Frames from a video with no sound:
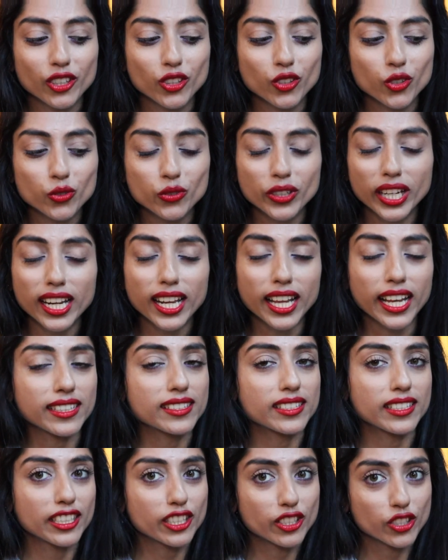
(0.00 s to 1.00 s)
you
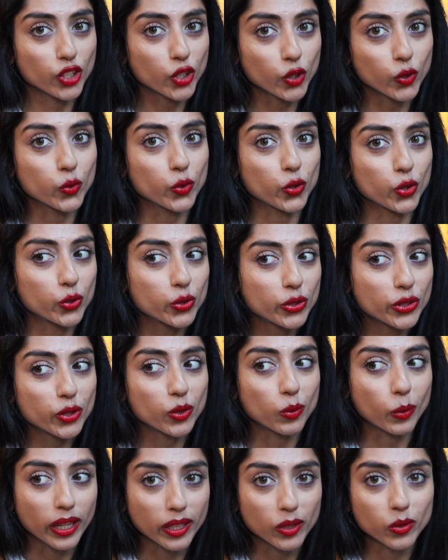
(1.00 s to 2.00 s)
realize it's you. You're
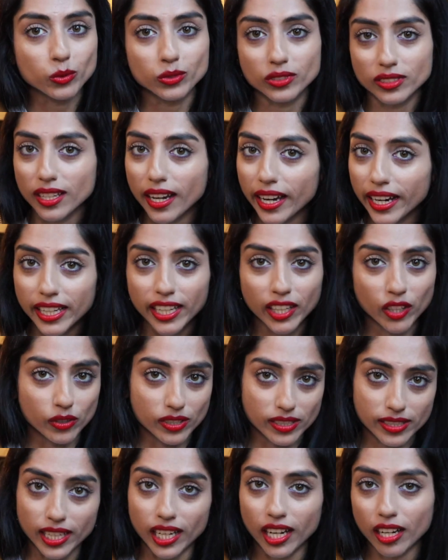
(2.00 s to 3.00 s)
the one who's guiding
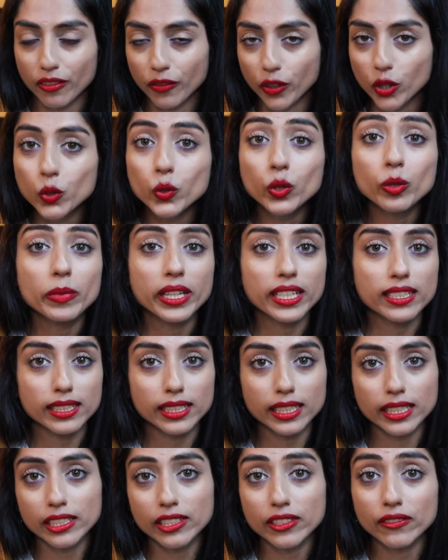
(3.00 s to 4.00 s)
yourself. You're
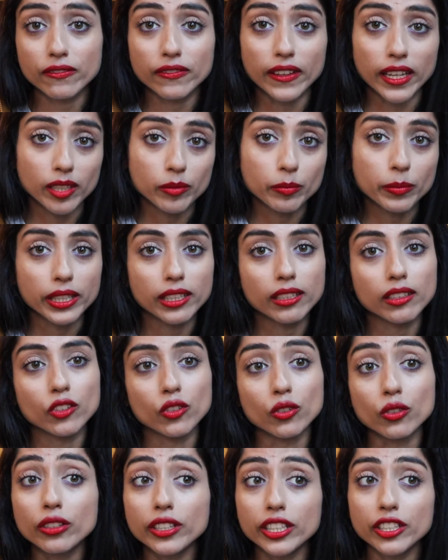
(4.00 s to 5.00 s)
basically developing
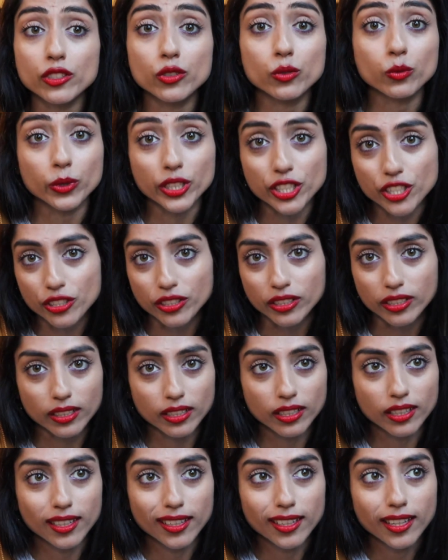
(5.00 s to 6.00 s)
your intuition,
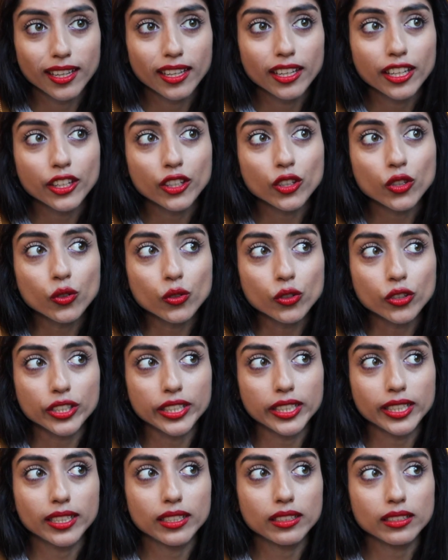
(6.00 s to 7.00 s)

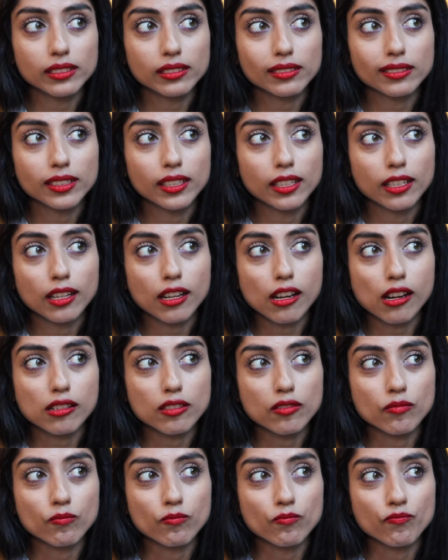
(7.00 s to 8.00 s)
your
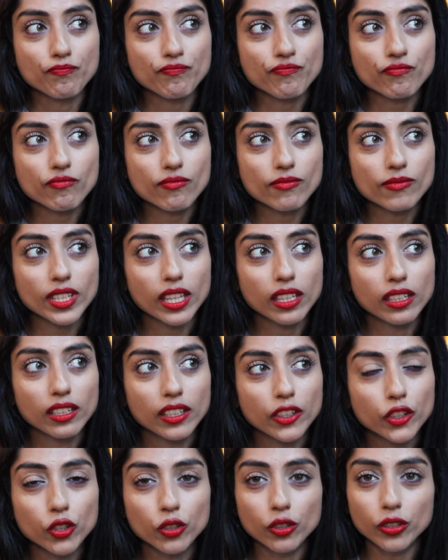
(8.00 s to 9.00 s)

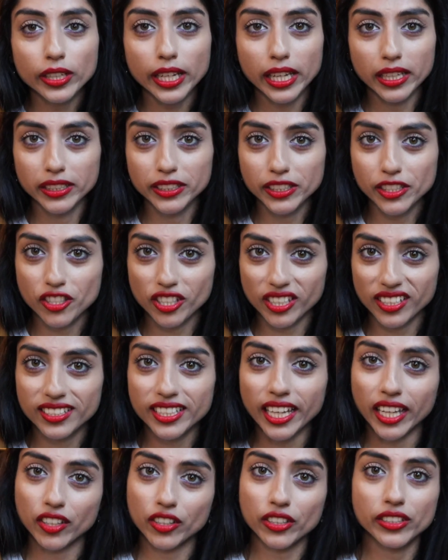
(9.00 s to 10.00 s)
energy
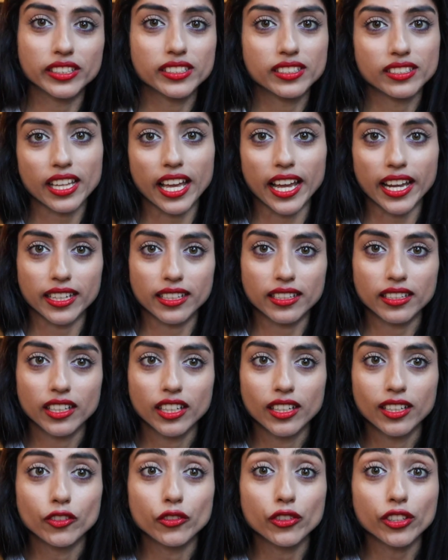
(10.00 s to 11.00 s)
centers that
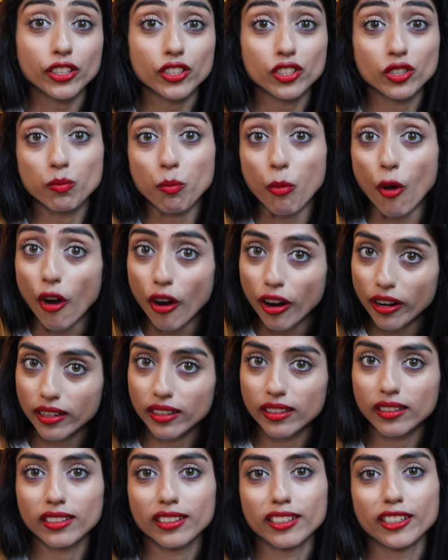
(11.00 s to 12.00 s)

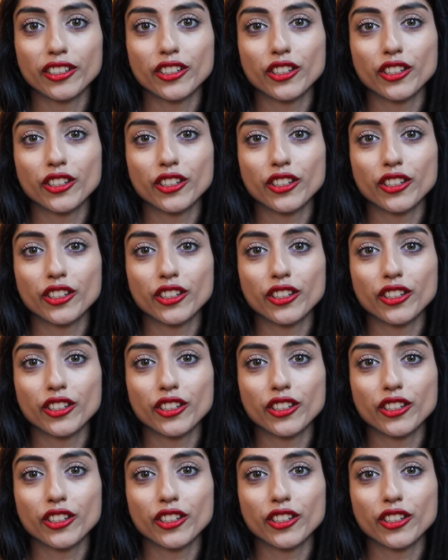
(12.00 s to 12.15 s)
respond